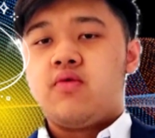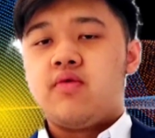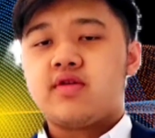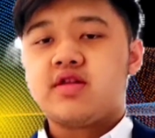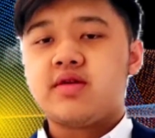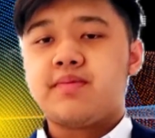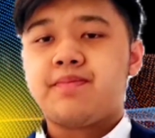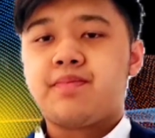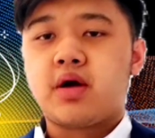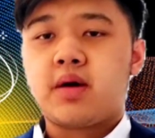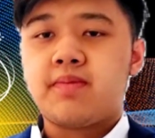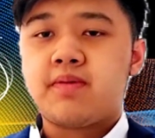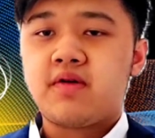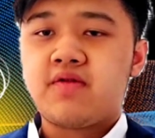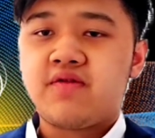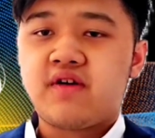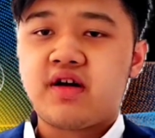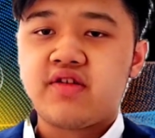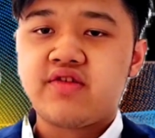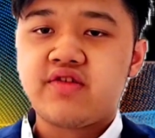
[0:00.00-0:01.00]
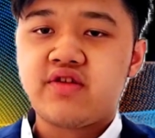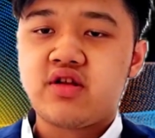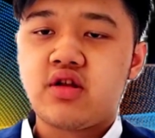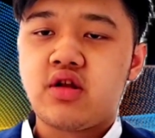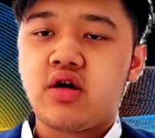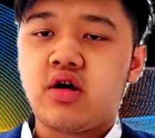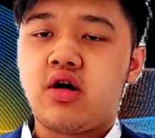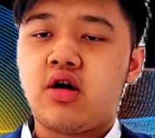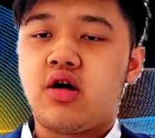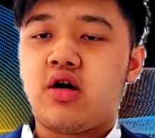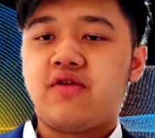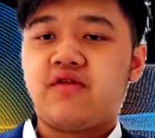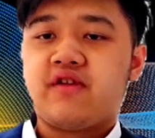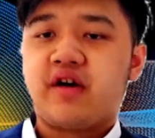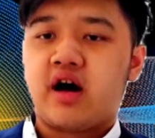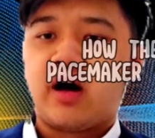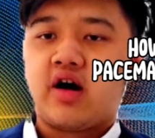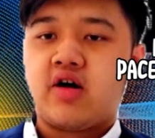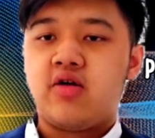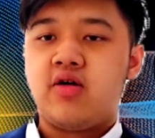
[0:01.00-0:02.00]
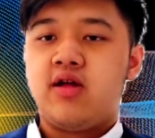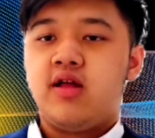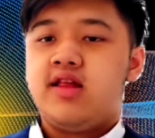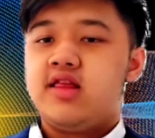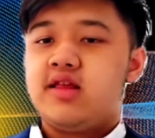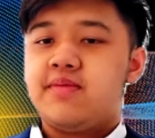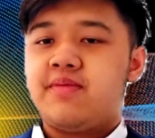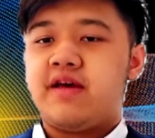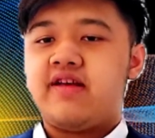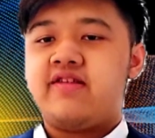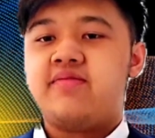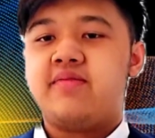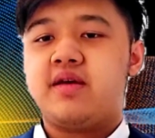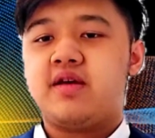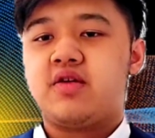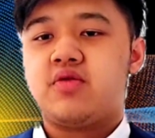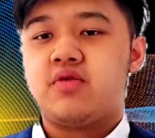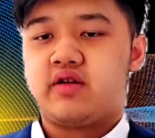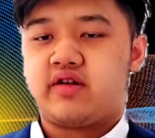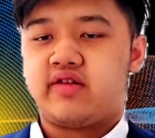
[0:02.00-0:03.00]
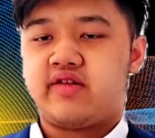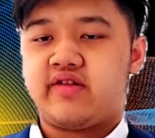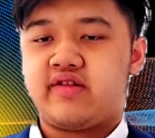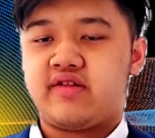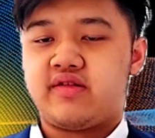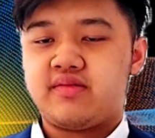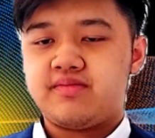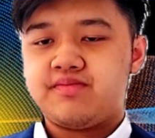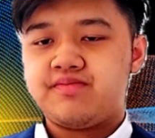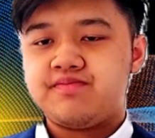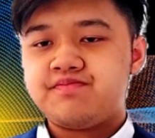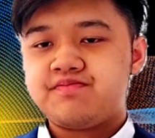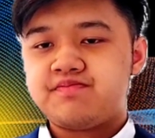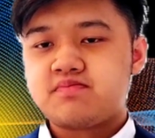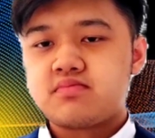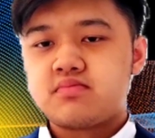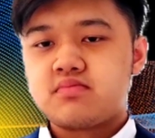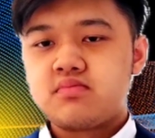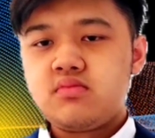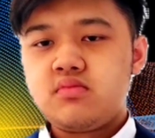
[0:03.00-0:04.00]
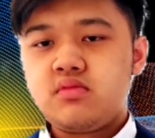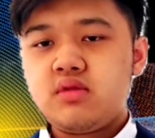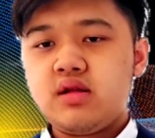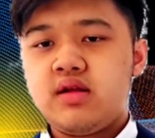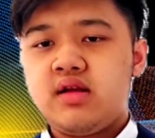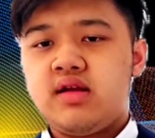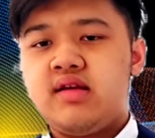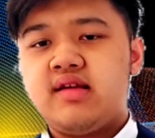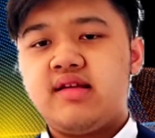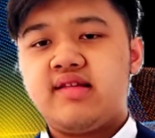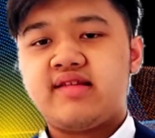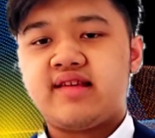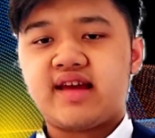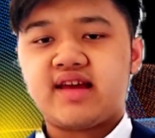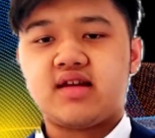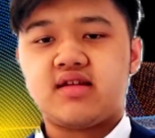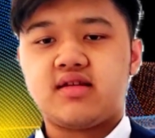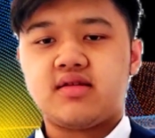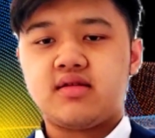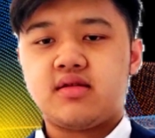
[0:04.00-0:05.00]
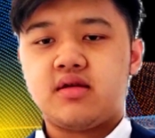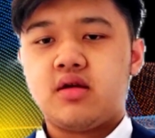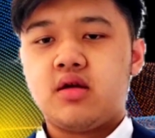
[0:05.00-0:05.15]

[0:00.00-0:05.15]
with the proper function of how the pacemaker works. Second,